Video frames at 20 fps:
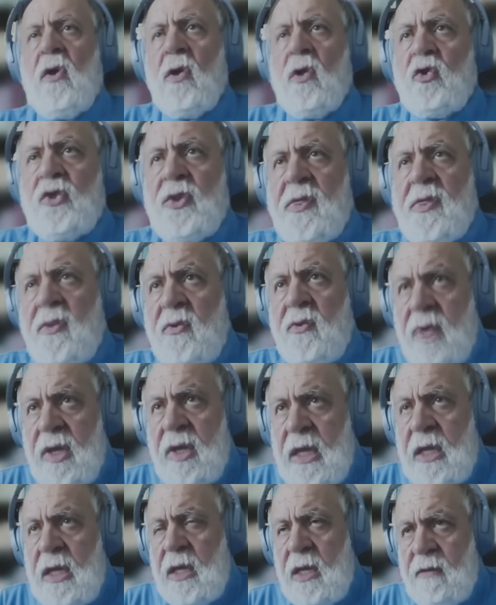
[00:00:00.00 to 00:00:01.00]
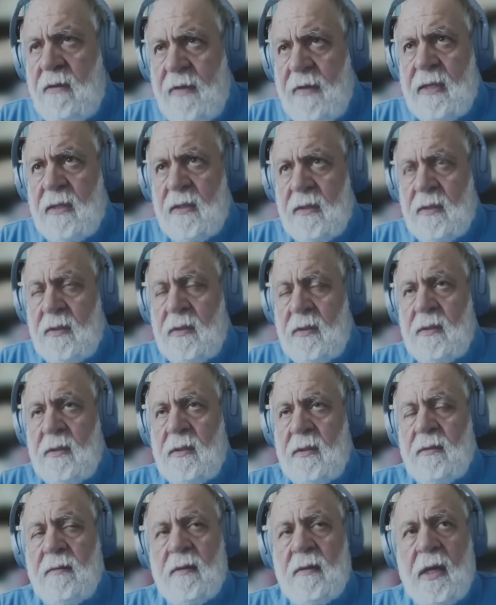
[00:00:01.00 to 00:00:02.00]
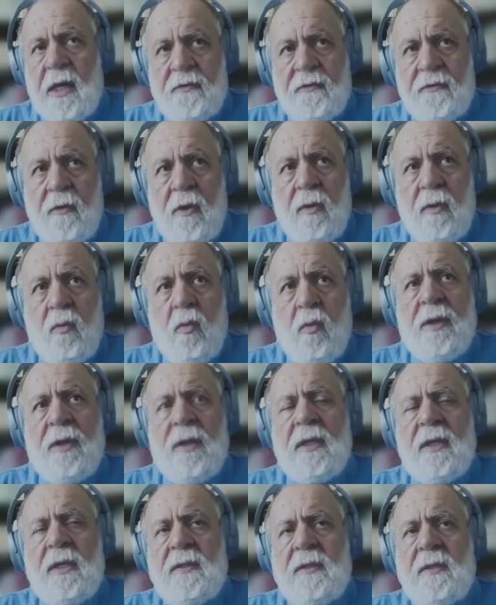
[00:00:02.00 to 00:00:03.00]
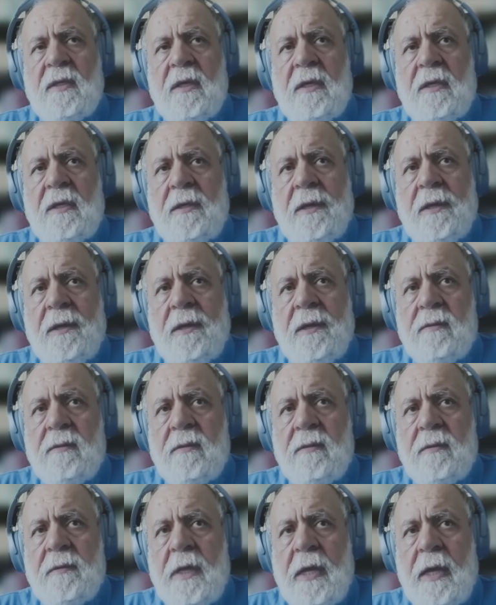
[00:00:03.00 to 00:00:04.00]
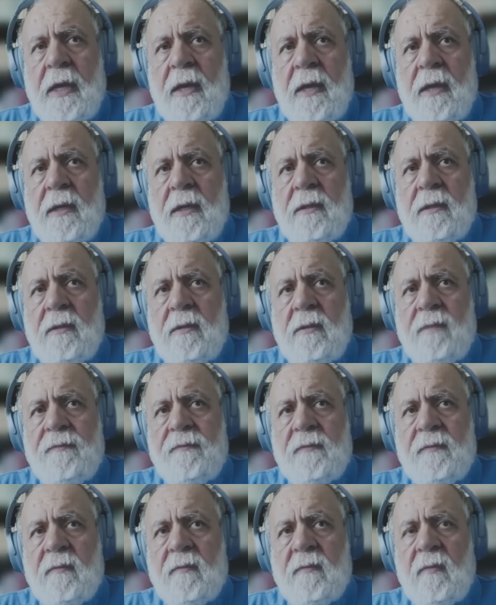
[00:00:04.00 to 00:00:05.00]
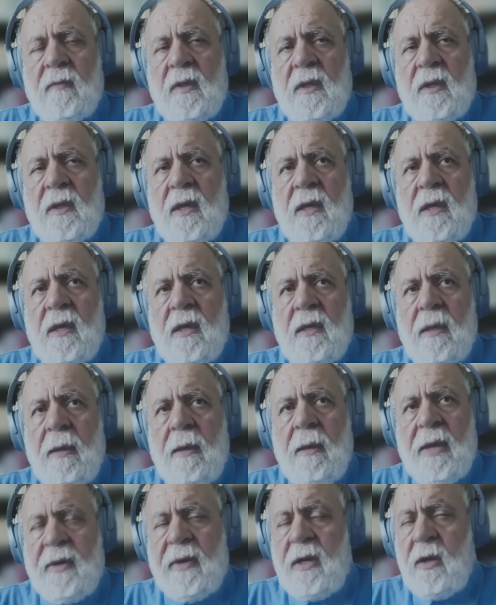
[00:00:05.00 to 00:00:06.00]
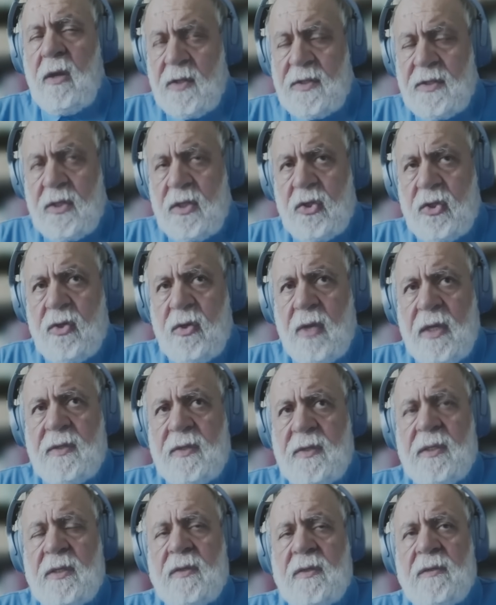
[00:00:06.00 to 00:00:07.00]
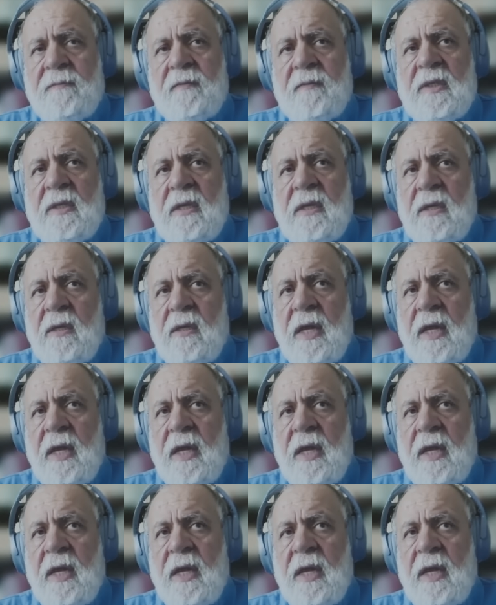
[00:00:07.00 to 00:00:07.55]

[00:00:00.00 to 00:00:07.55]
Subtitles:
There are 3 events, Ashraf. One is the American hostage crisis,